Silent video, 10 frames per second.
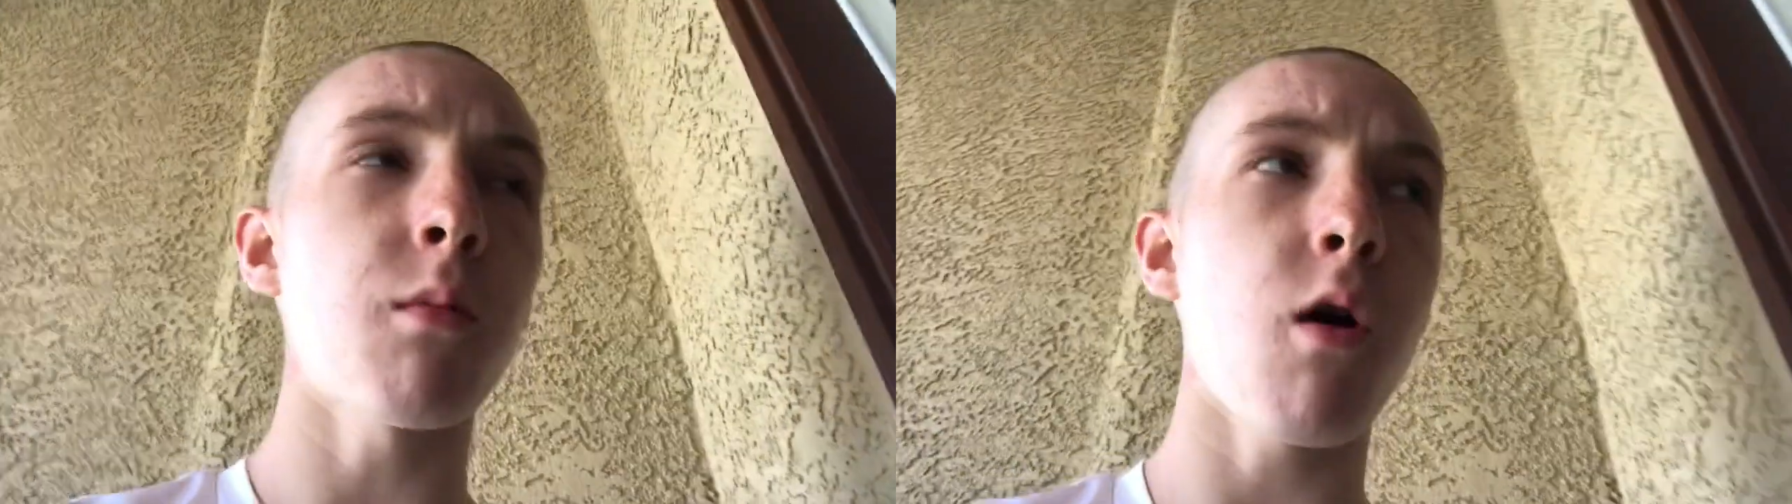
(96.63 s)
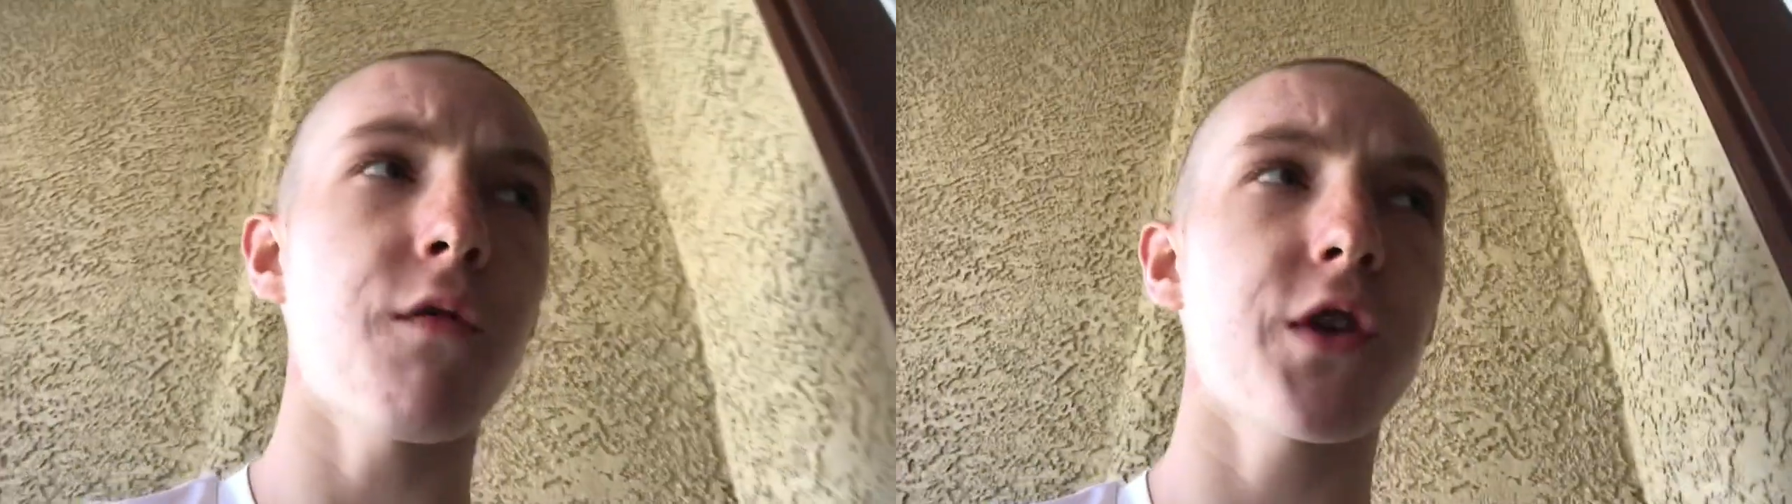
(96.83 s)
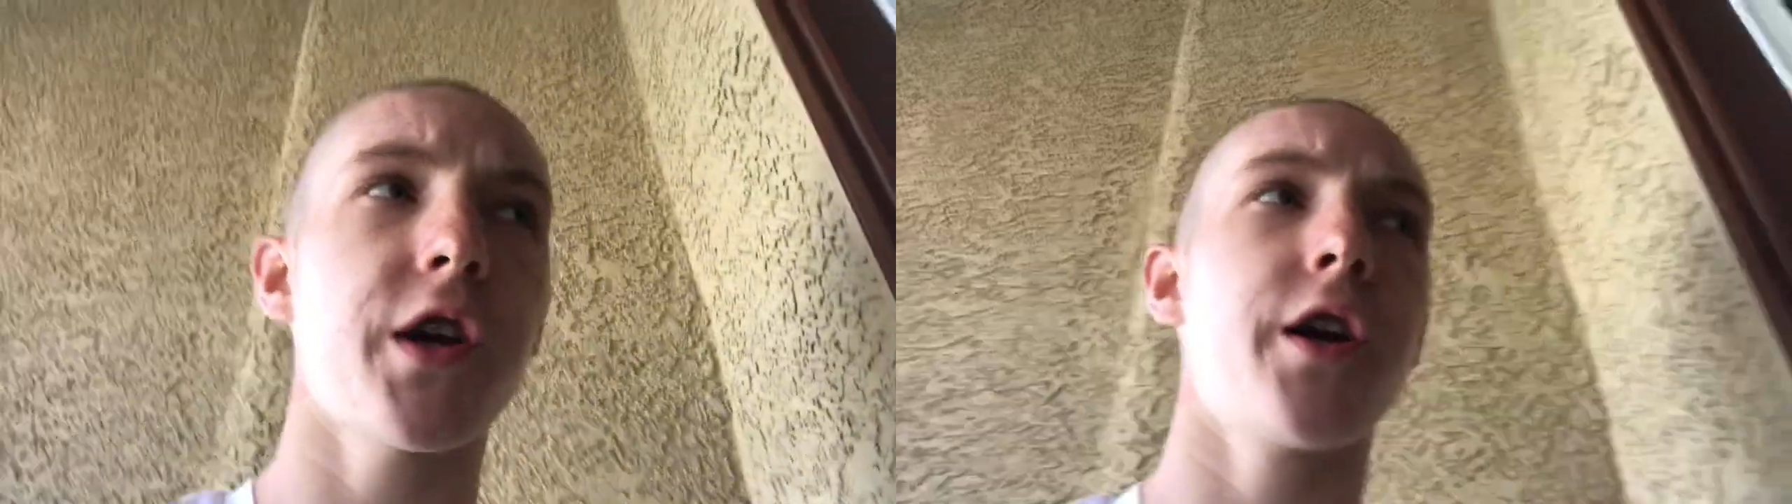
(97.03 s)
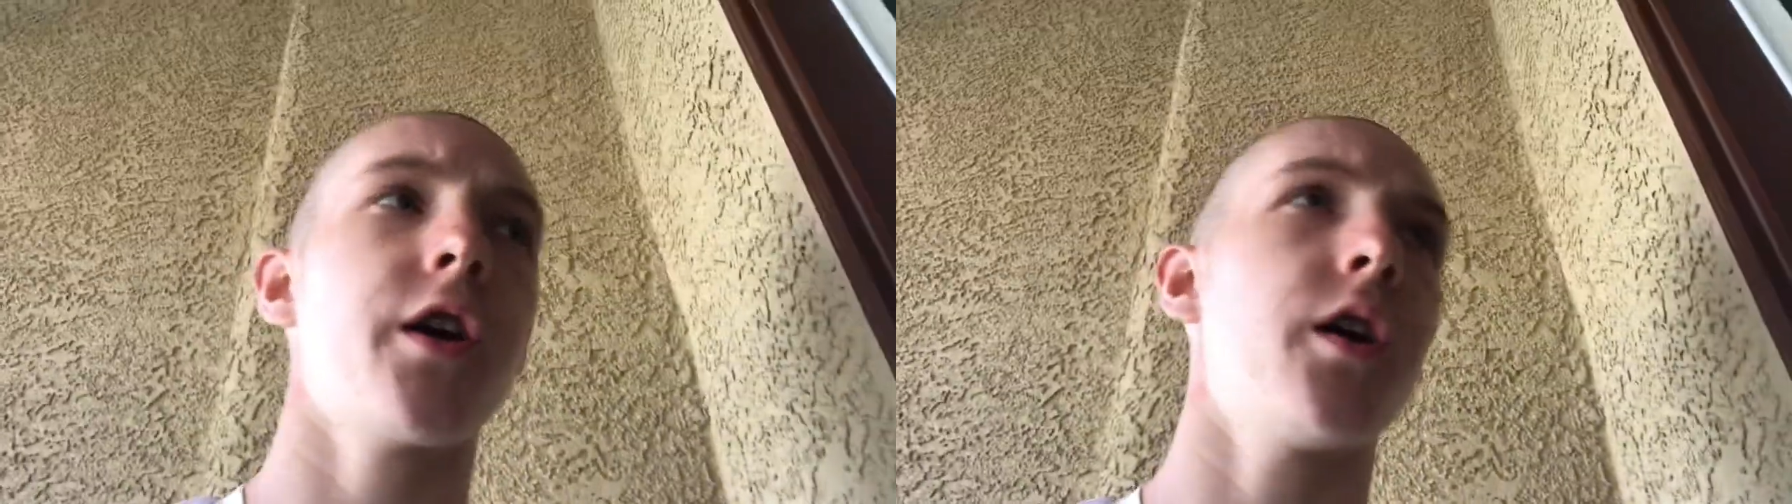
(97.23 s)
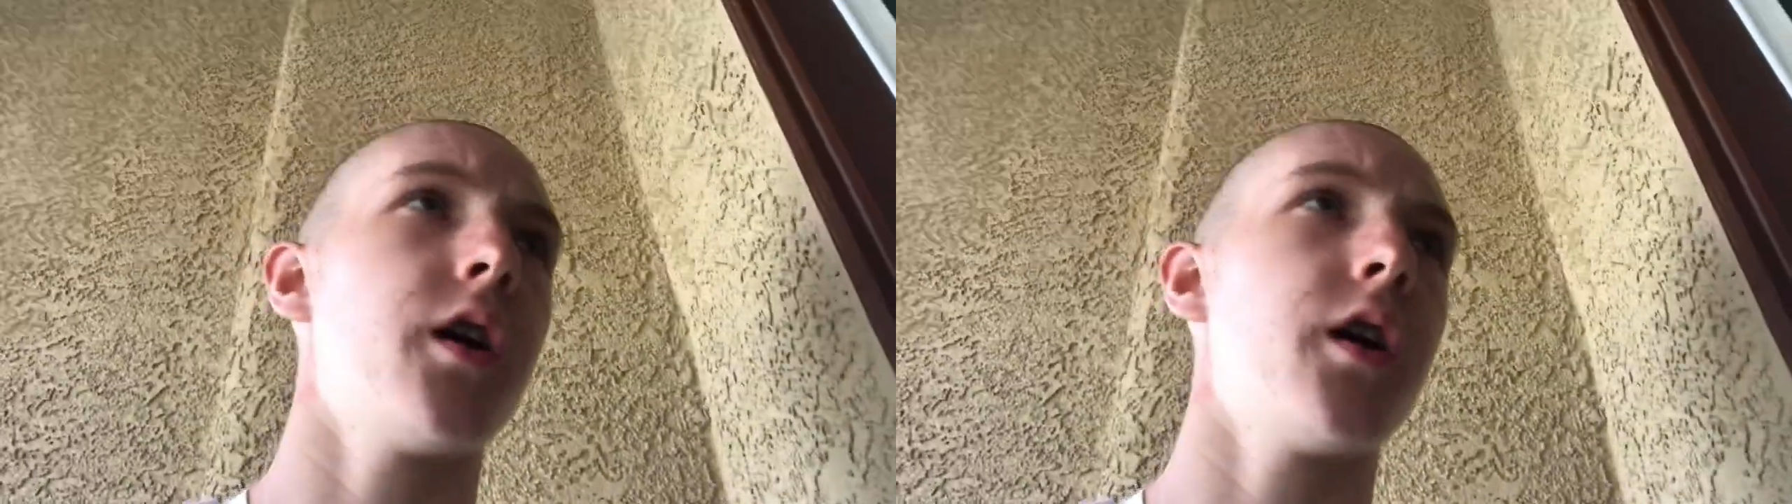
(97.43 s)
over here.